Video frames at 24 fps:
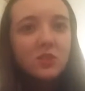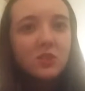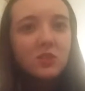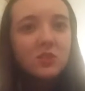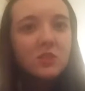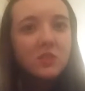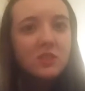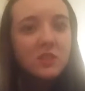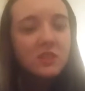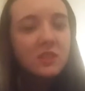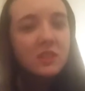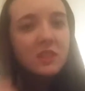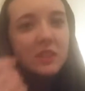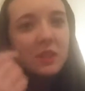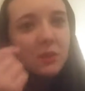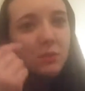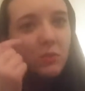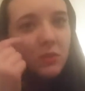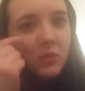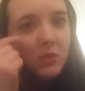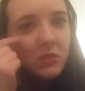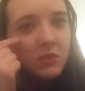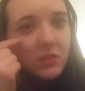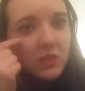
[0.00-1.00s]
You can see
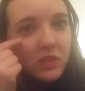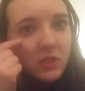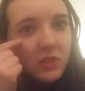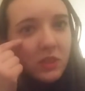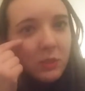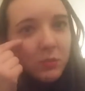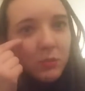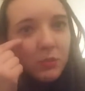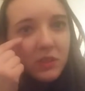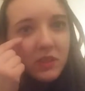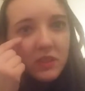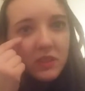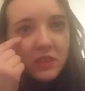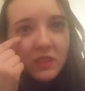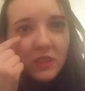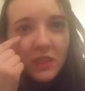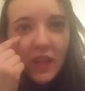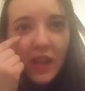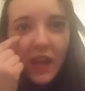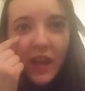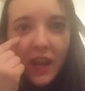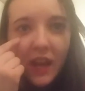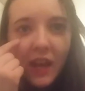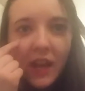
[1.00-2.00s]
I'm a little sleepy
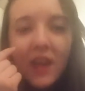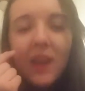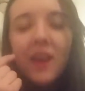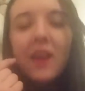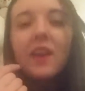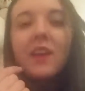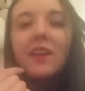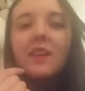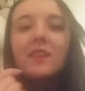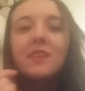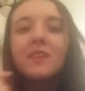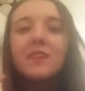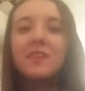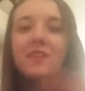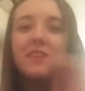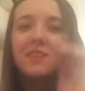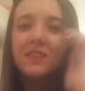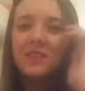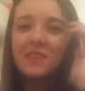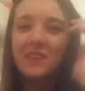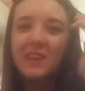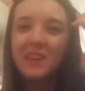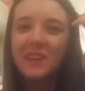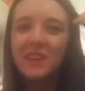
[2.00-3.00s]
today.
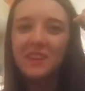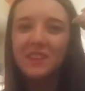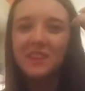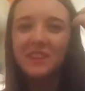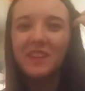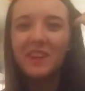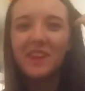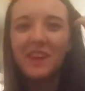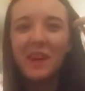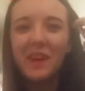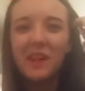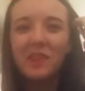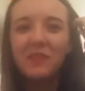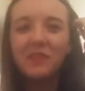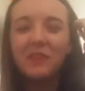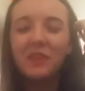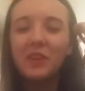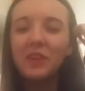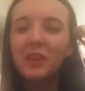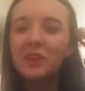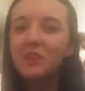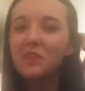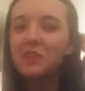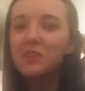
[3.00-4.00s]
I had a
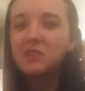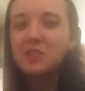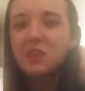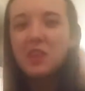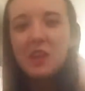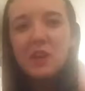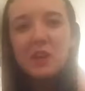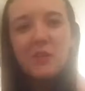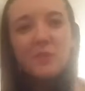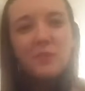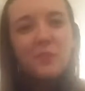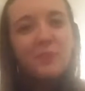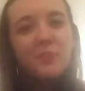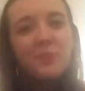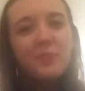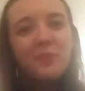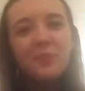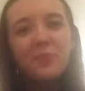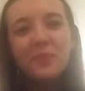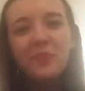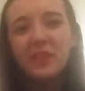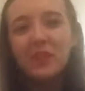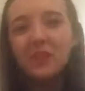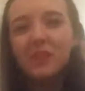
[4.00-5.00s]
very long day.
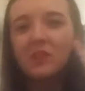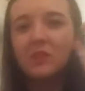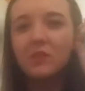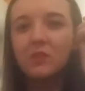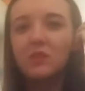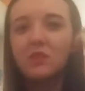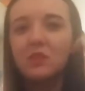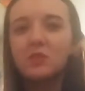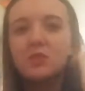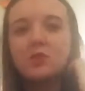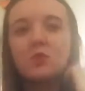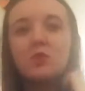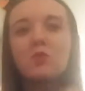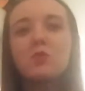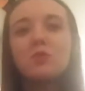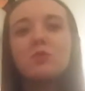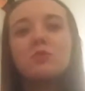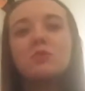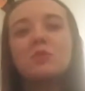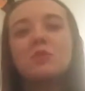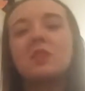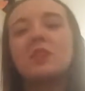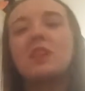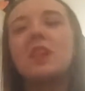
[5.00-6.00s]

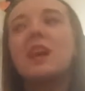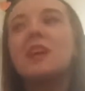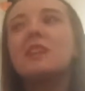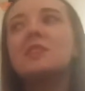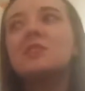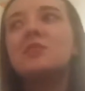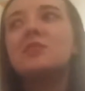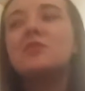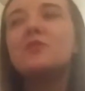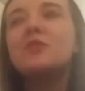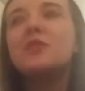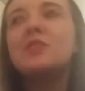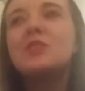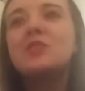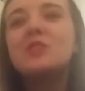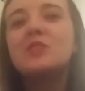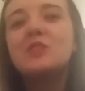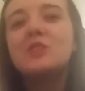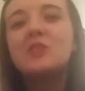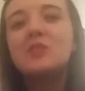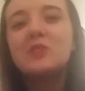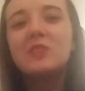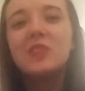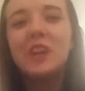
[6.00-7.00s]
So the last 2
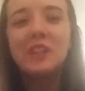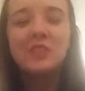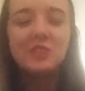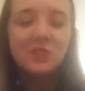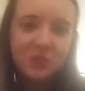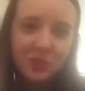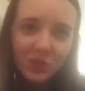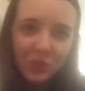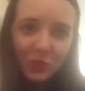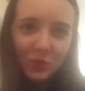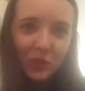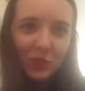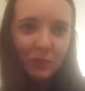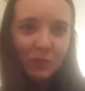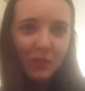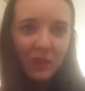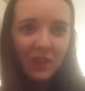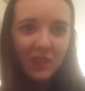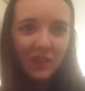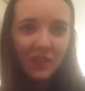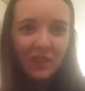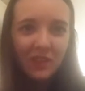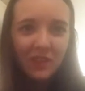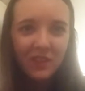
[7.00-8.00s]
videos, I took you with
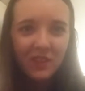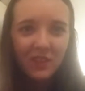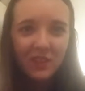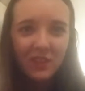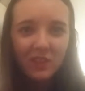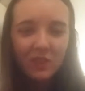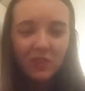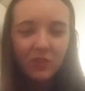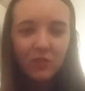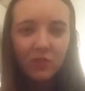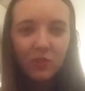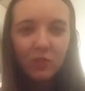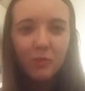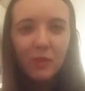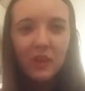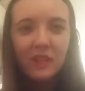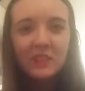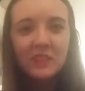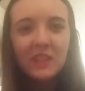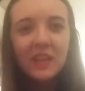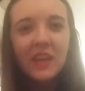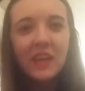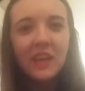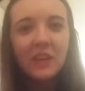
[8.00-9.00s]
me for
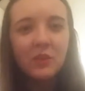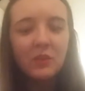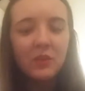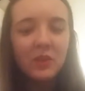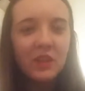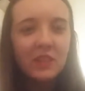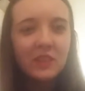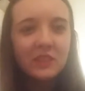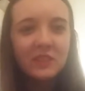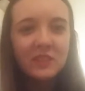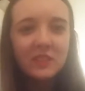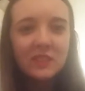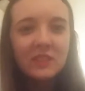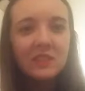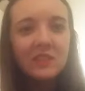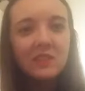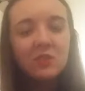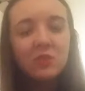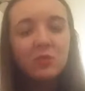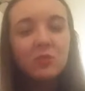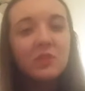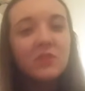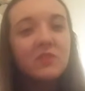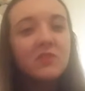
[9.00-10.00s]
my day, and you got to see a
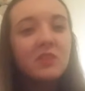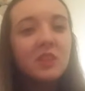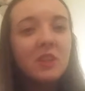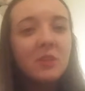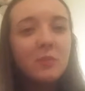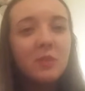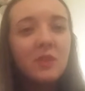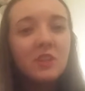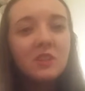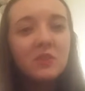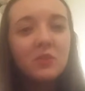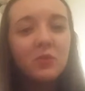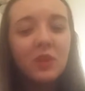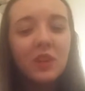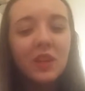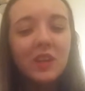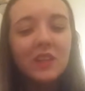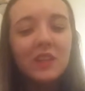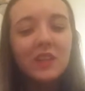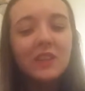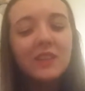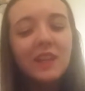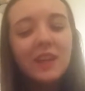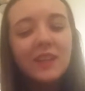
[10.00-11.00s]
little bit of tidbits of what I
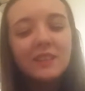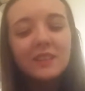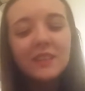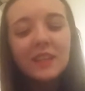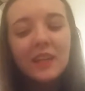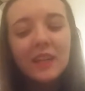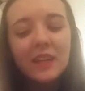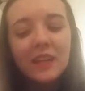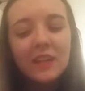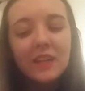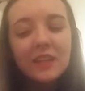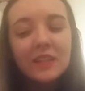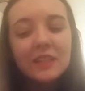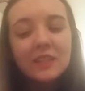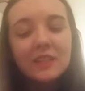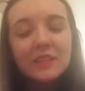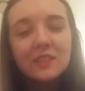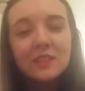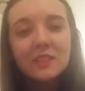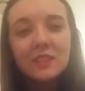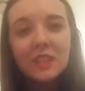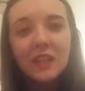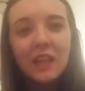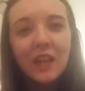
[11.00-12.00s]
did that day.
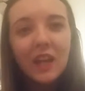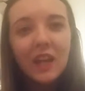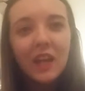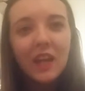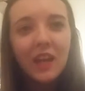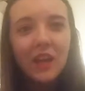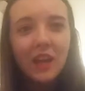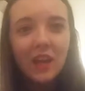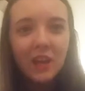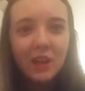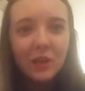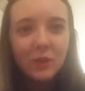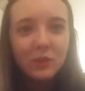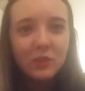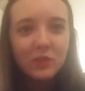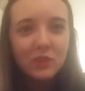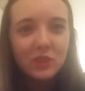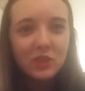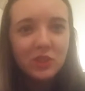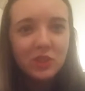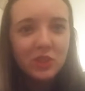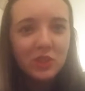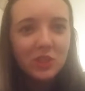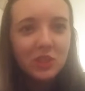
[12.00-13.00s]
Today I
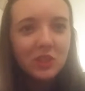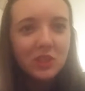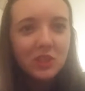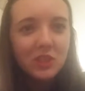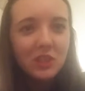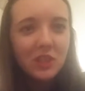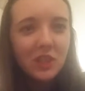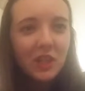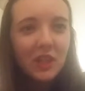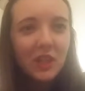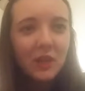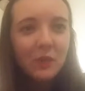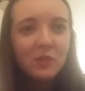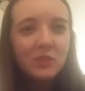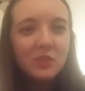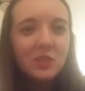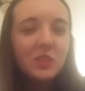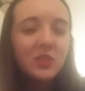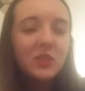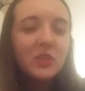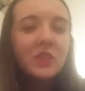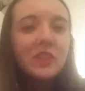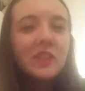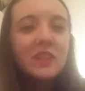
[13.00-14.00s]
went to church, and I went
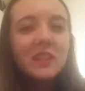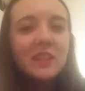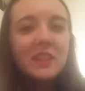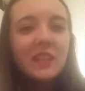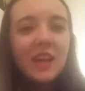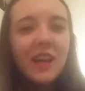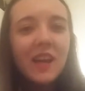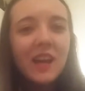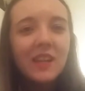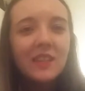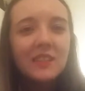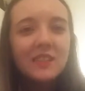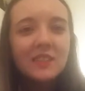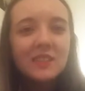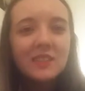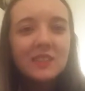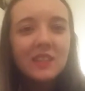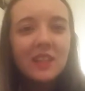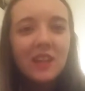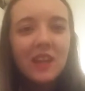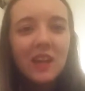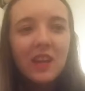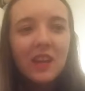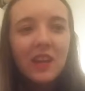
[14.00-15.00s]
to Korean
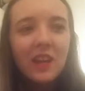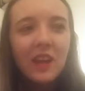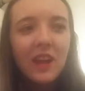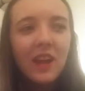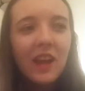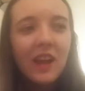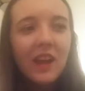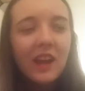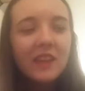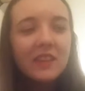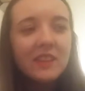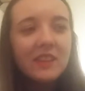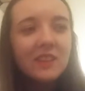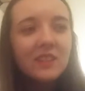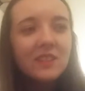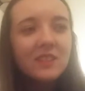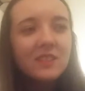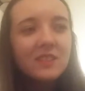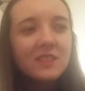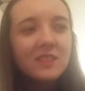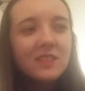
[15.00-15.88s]
class, and